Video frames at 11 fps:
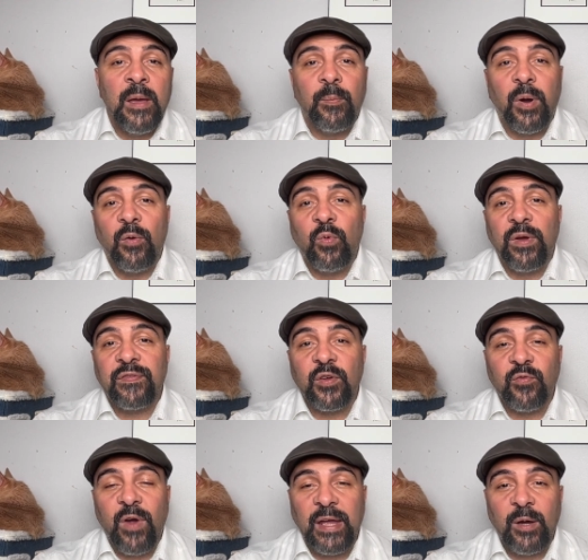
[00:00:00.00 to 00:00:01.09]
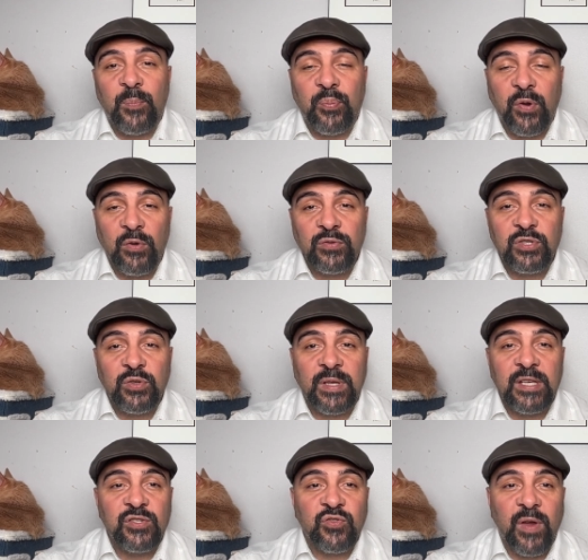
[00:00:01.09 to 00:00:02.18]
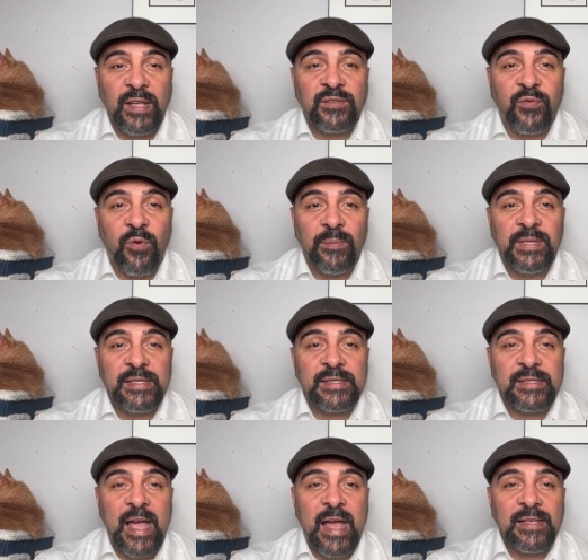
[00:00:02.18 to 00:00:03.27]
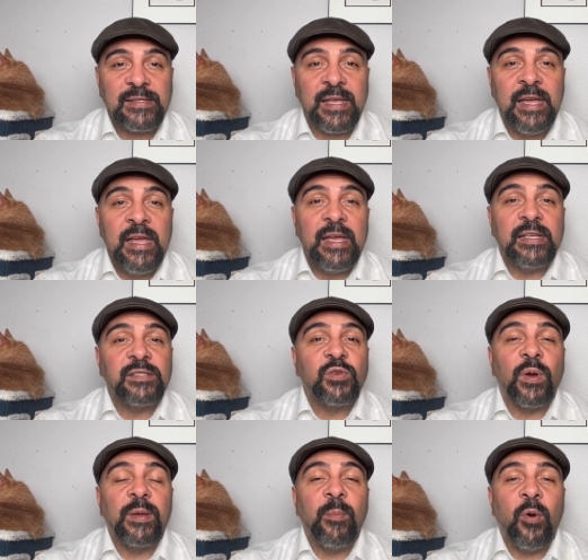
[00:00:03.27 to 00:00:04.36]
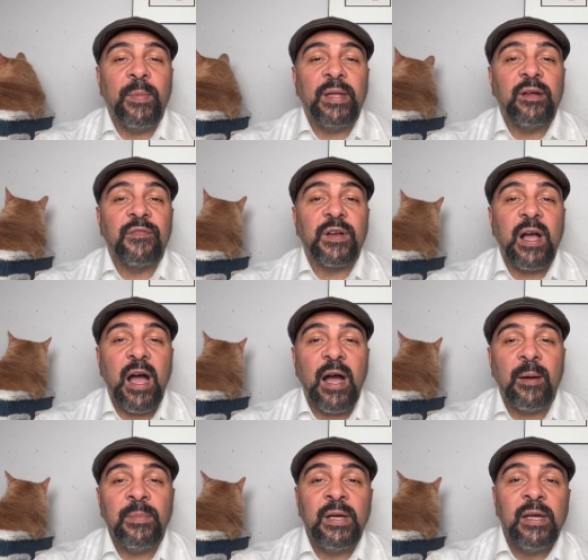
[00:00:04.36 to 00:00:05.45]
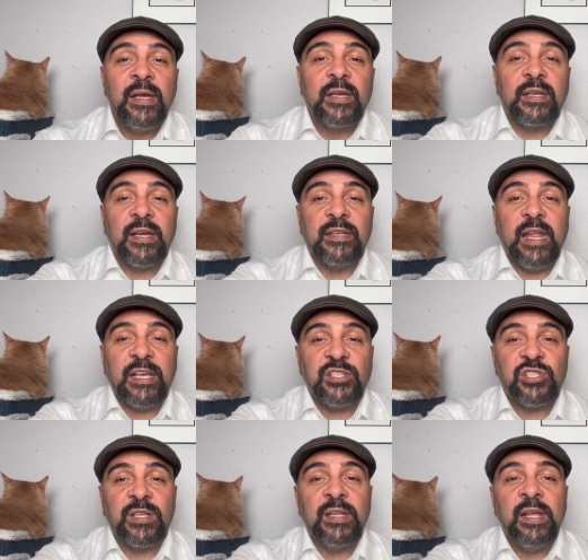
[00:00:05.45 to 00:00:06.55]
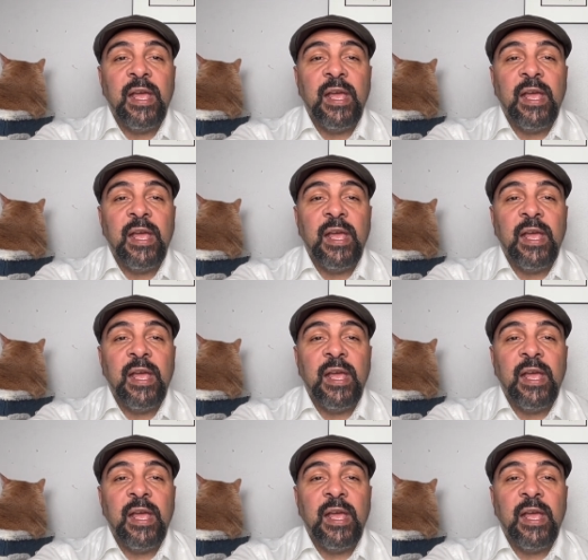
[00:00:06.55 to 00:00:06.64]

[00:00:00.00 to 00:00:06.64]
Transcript: But with the right approach, you can transform this task into a moment of calm, connection,